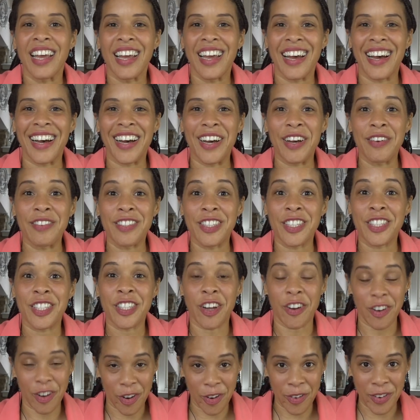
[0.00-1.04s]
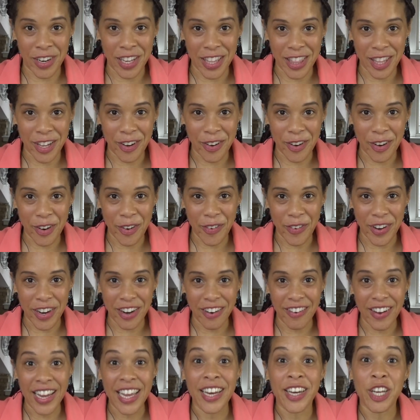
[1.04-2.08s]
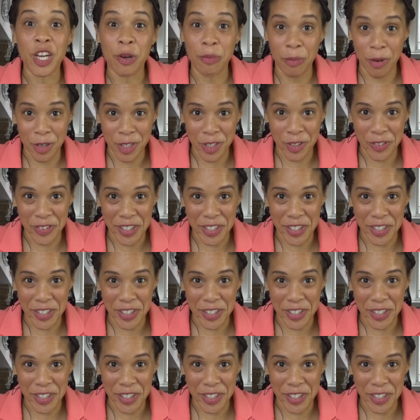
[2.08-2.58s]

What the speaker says: earning their career in commercial